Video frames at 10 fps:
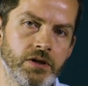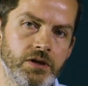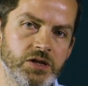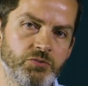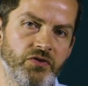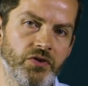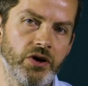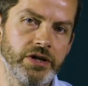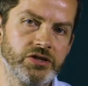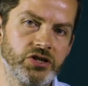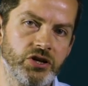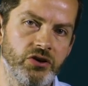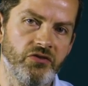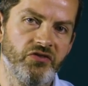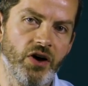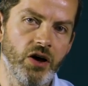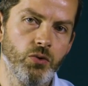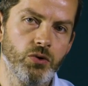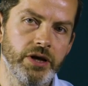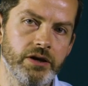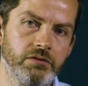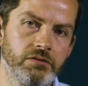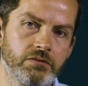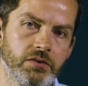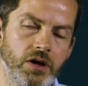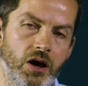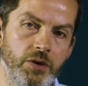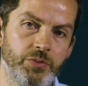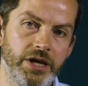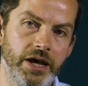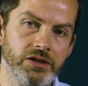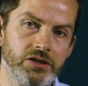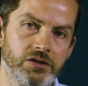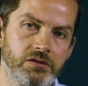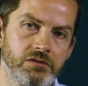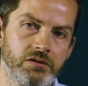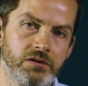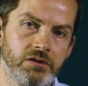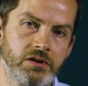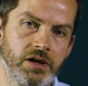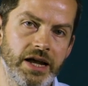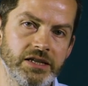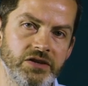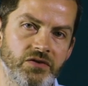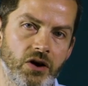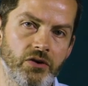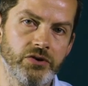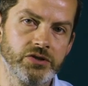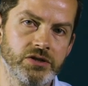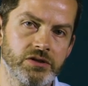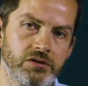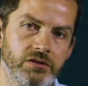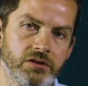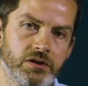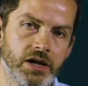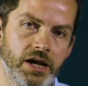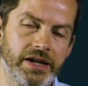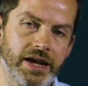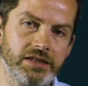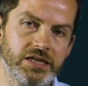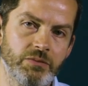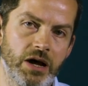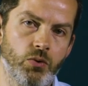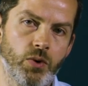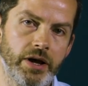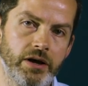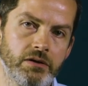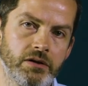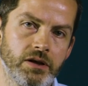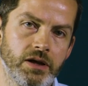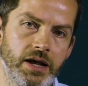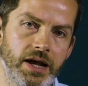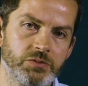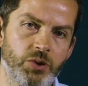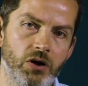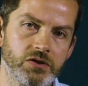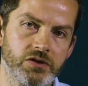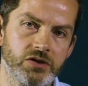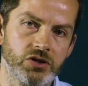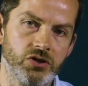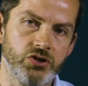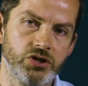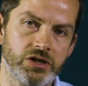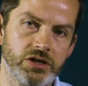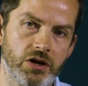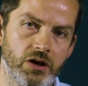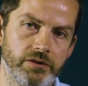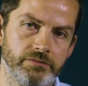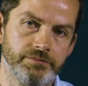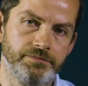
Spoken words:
This provides secure firewalling, IPS, antivirus, and anti-malware as part of the solution design.